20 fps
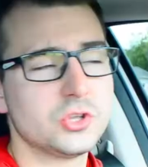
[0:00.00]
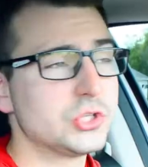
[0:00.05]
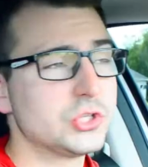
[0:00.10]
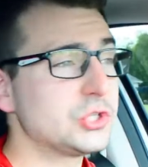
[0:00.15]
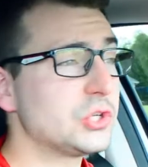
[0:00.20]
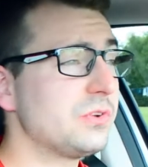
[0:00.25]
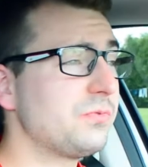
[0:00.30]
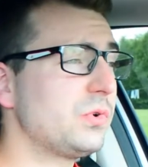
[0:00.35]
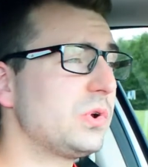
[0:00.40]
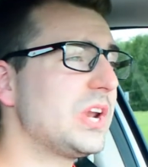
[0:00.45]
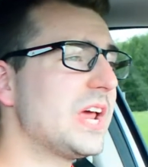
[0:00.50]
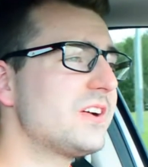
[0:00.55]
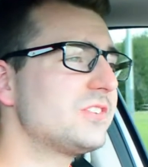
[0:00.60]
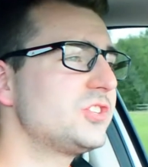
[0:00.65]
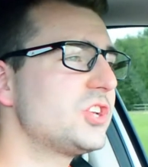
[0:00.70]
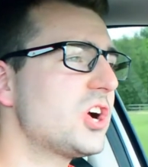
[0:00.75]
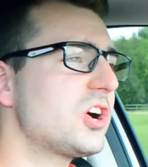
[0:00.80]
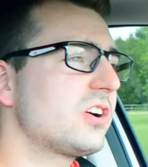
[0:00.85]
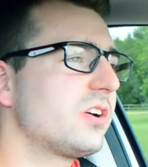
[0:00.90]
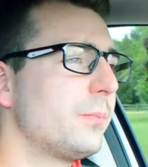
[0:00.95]
So if we now
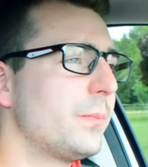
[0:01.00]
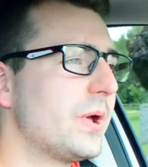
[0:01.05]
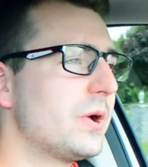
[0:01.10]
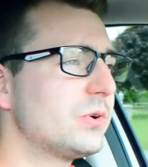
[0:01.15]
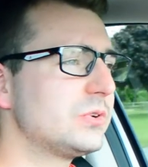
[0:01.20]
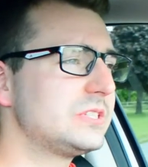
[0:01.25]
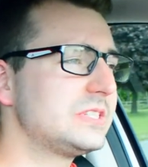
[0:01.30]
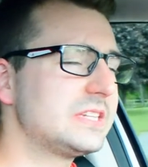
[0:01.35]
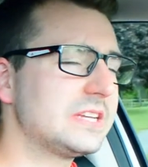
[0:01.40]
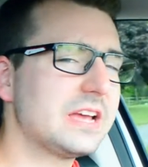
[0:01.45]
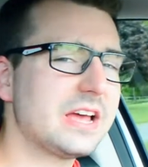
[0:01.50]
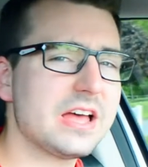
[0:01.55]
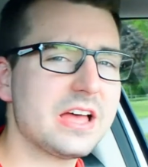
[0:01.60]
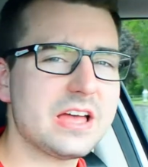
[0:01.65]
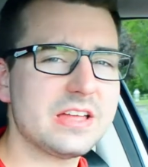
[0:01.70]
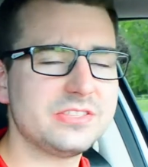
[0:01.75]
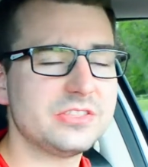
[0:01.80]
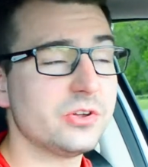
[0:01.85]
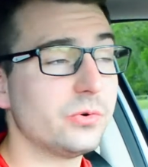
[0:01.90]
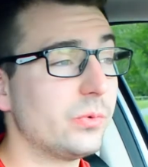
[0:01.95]
talk about
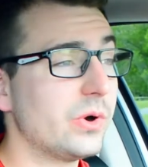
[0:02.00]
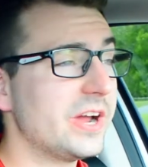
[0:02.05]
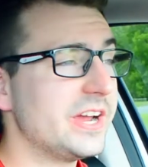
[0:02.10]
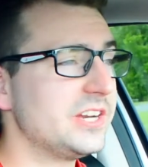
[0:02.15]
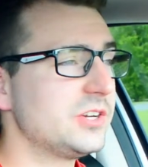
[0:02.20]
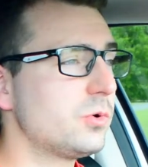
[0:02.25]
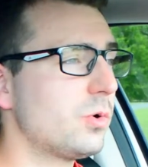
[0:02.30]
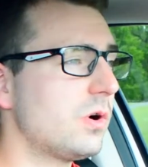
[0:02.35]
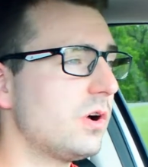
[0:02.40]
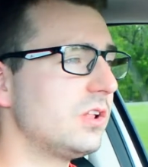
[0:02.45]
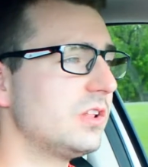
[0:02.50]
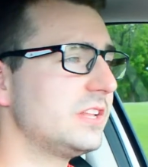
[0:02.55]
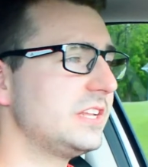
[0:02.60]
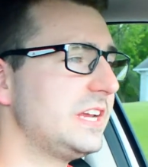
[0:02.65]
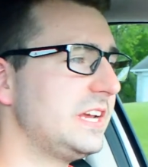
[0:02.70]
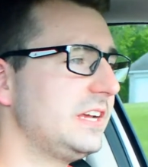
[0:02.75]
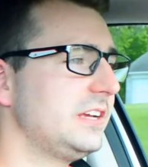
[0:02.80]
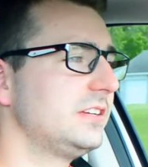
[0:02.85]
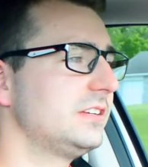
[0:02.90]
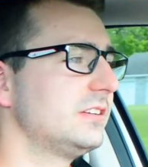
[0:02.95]
the ride
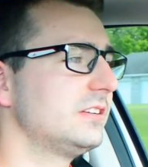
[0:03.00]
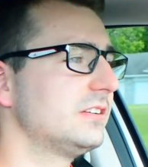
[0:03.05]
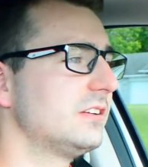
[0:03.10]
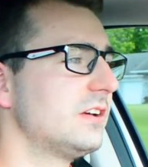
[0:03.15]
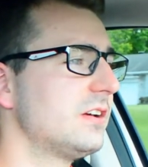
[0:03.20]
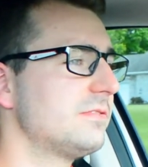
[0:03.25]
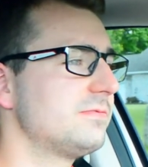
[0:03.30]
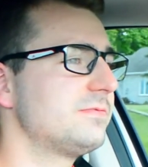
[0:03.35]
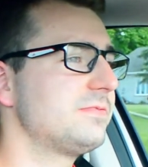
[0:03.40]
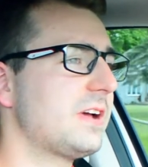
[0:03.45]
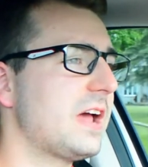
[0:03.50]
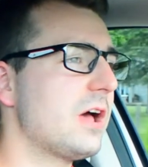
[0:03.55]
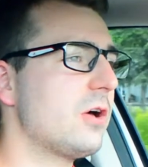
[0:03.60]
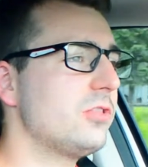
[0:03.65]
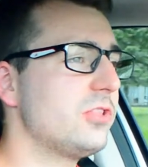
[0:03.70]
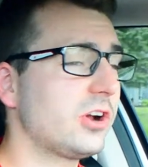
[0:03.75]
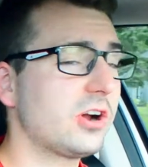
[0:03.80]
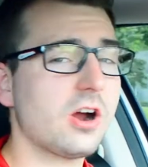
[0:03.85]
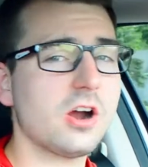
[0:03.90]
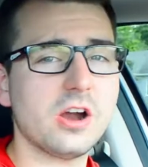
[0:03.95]
quality of how
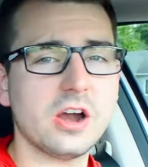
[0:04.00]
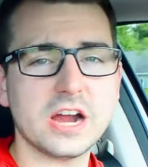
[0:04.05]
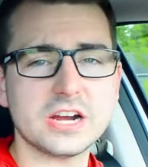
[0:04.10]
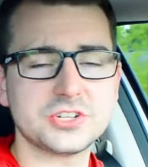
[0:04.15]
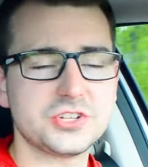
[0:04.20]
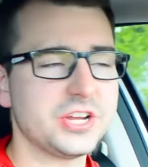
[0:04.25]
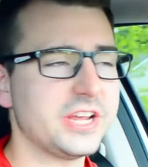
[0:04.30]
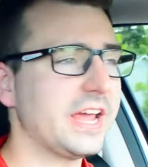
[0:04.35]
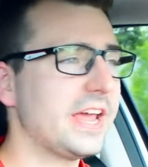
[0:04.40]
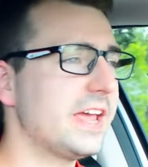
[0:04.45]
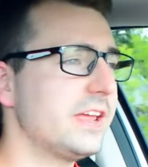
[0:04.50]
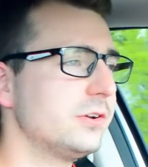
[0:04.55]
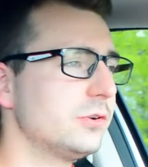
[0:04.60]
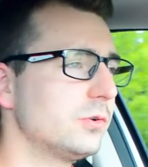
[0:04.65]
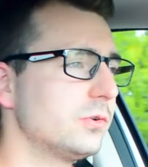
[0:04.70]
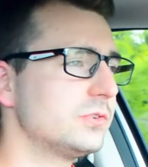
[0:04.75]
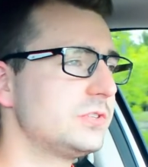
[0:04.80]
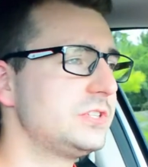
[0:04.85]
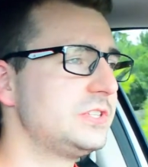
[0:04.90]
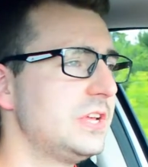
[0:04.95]
the car actually
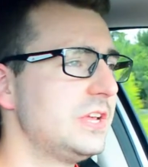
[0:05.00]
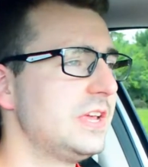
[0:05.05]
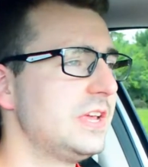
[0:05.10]
handles